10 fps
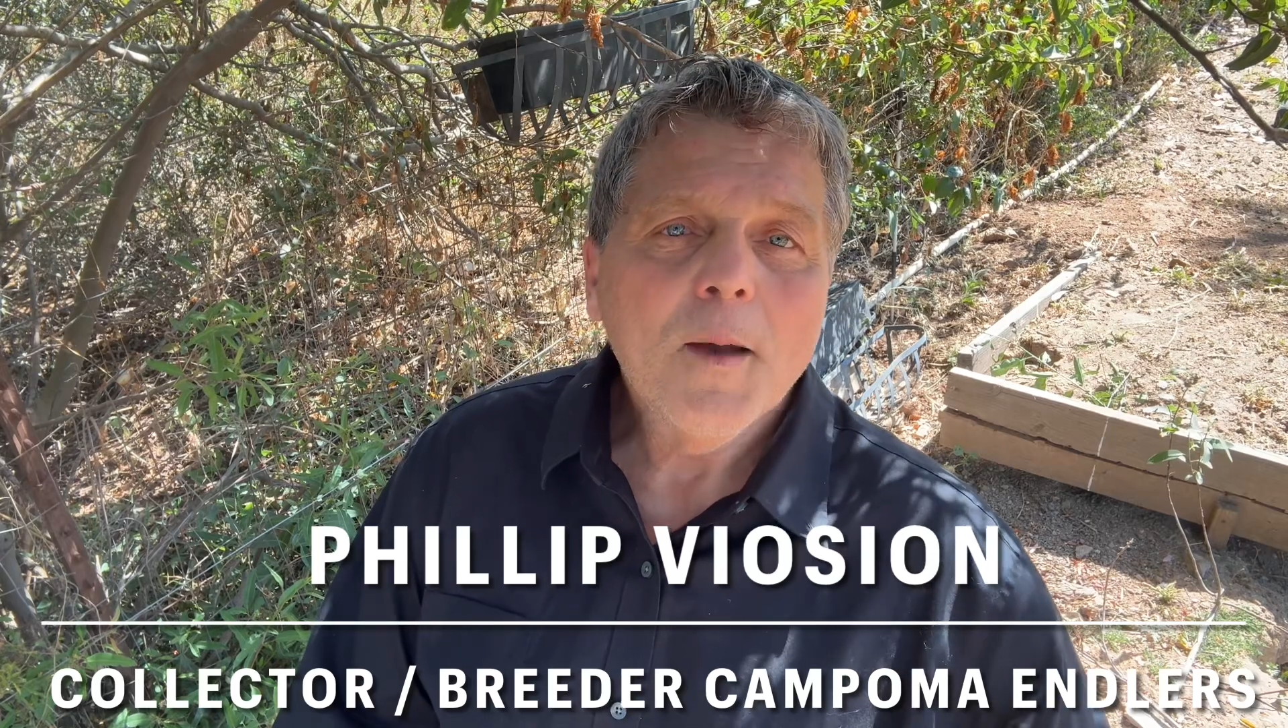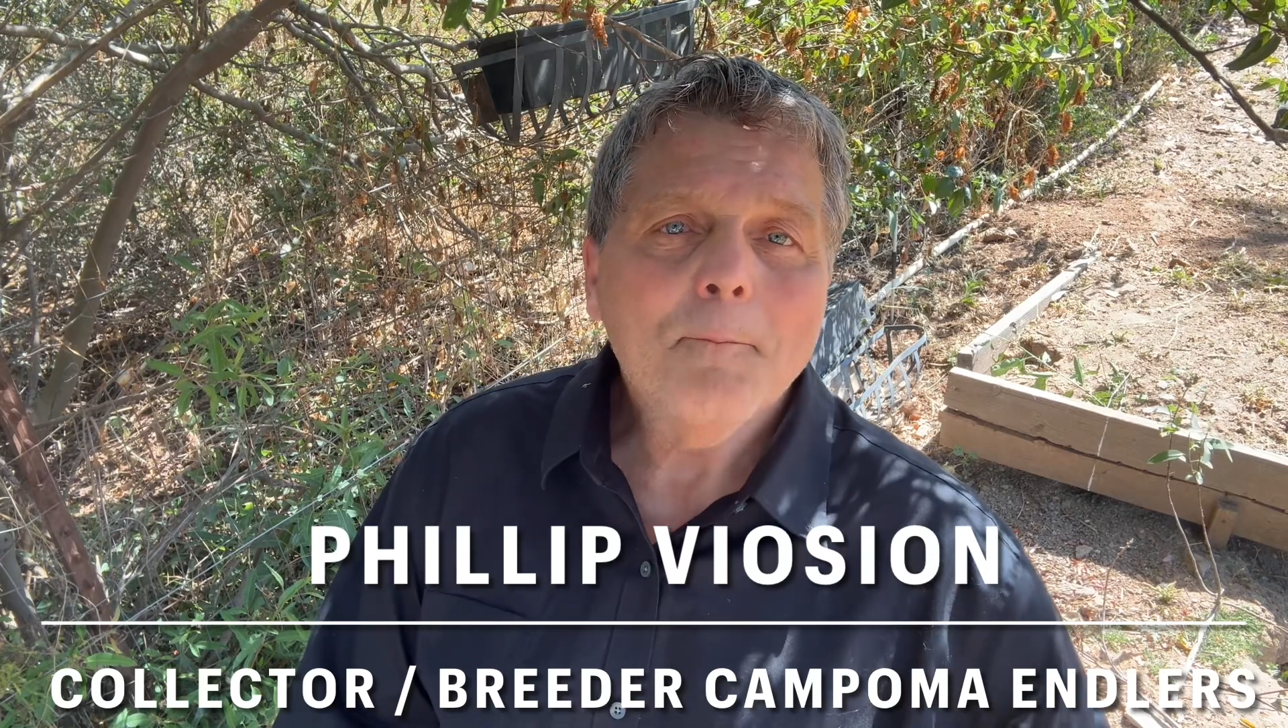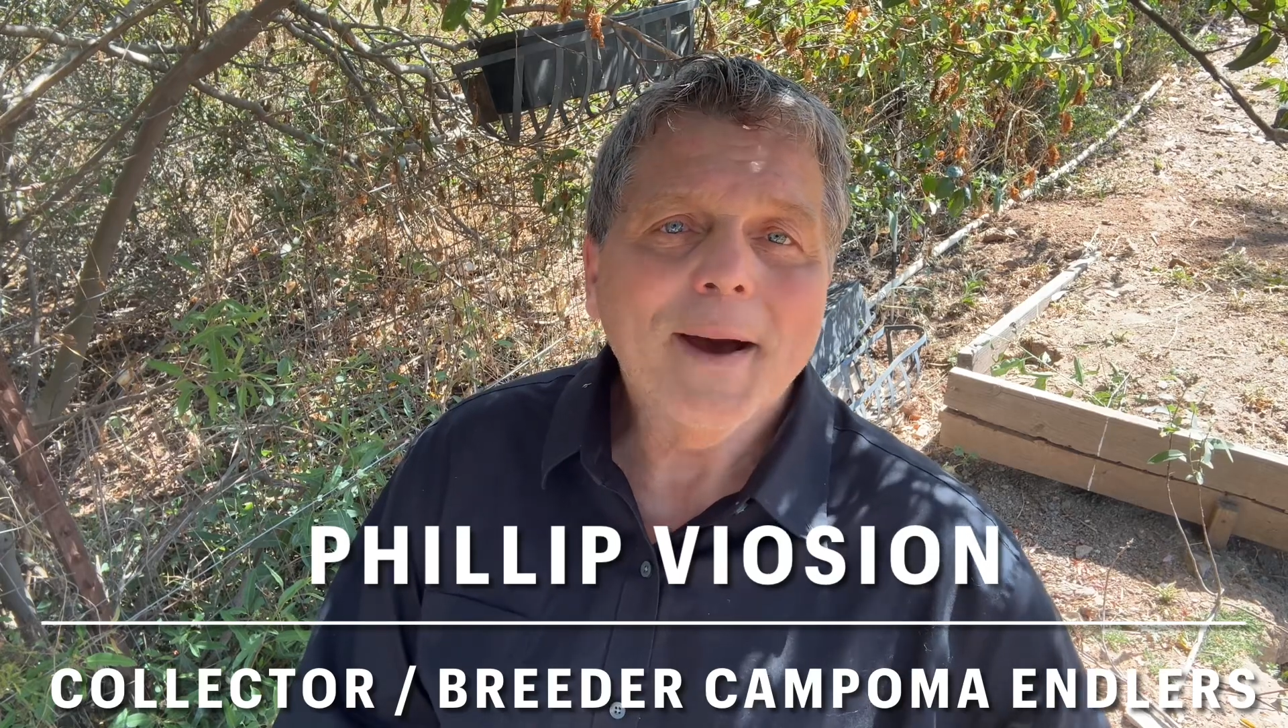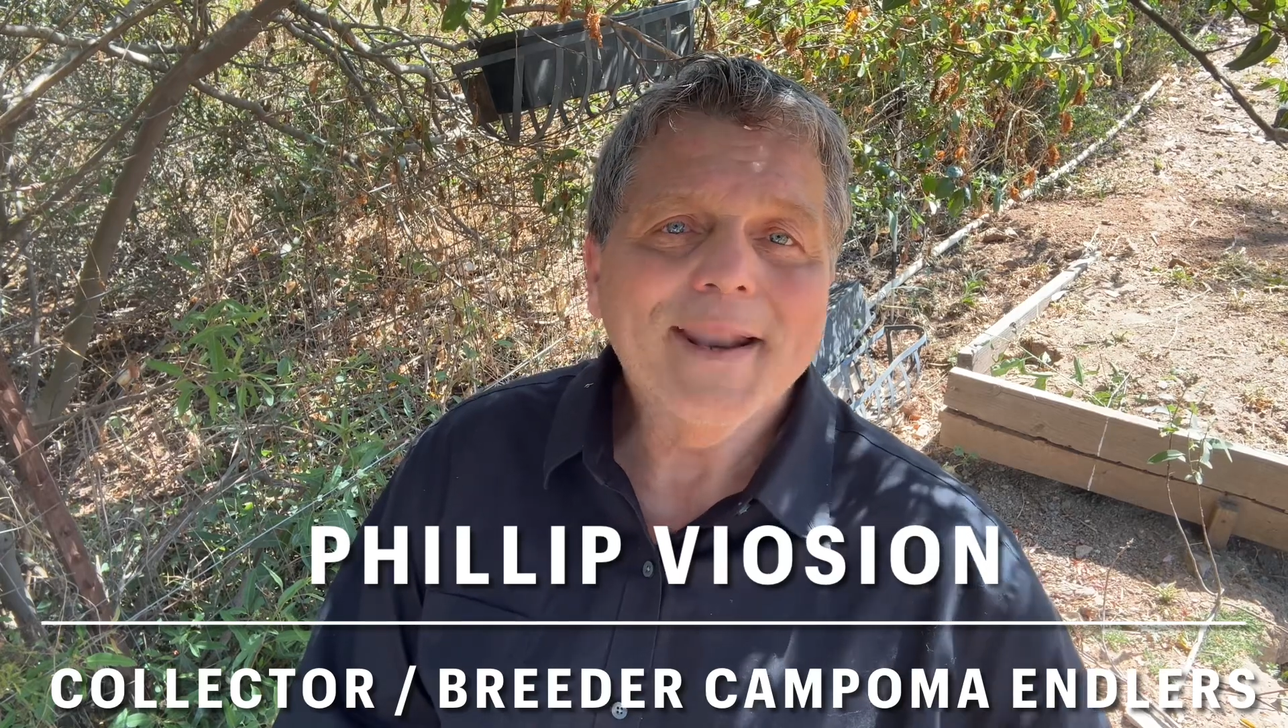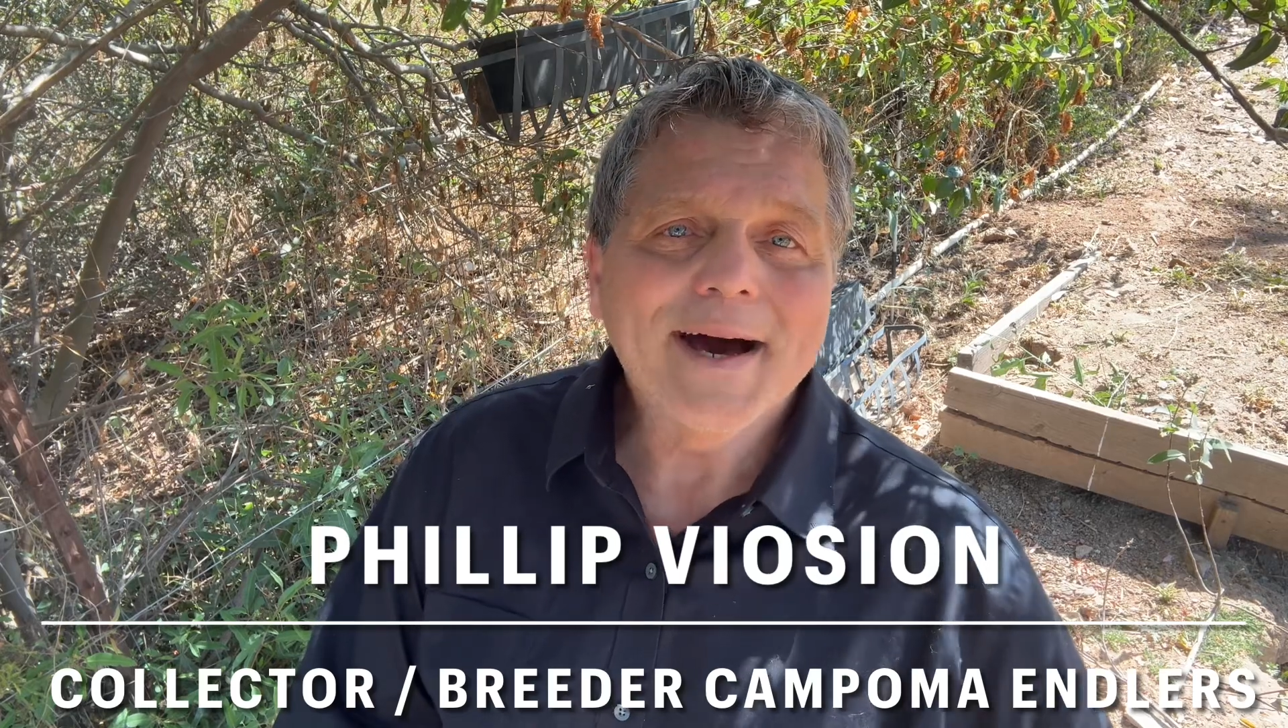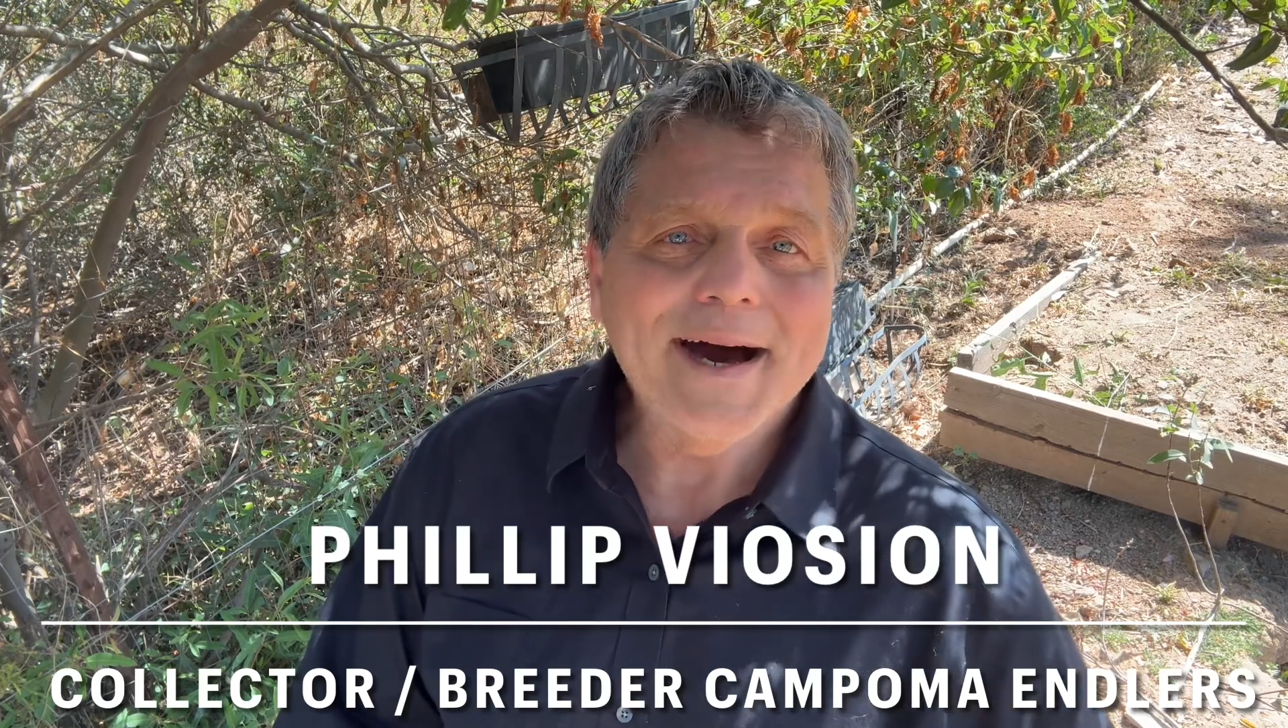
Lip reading: but